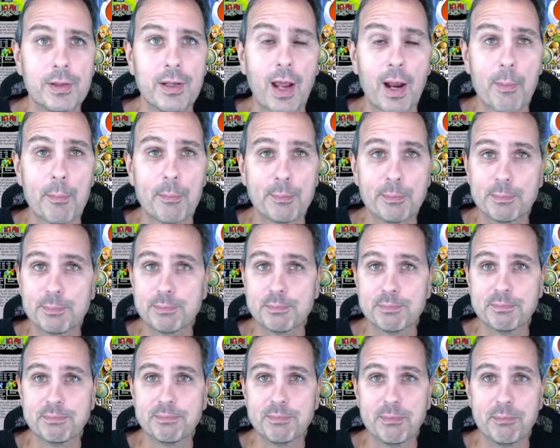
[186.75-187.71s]
a
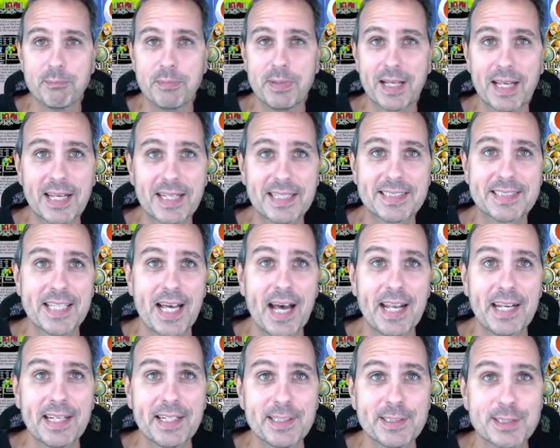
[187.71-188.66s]
big
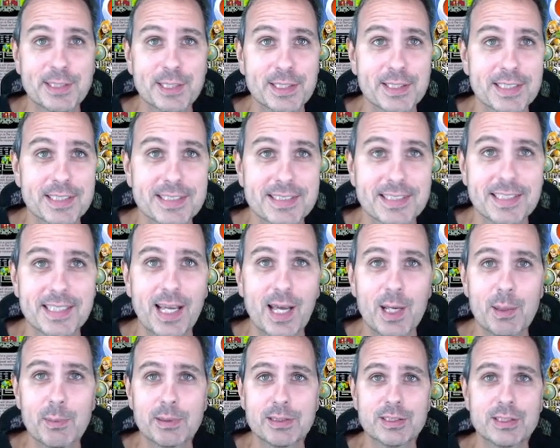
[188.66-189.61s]
exciting agenda today,
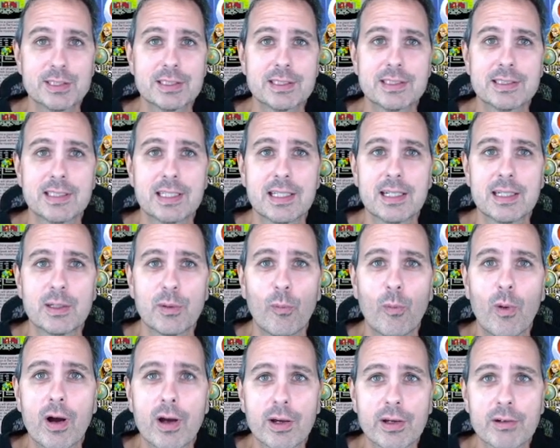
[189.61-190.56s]
but just
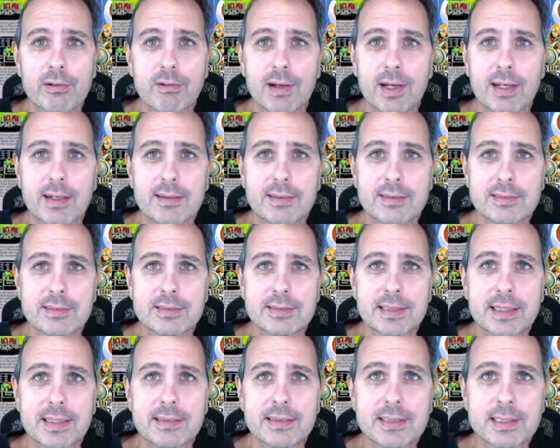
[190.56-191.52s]
walking around,
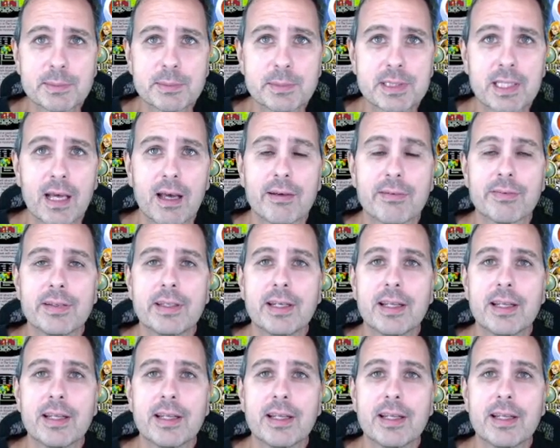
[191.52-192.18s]
killing some stuff,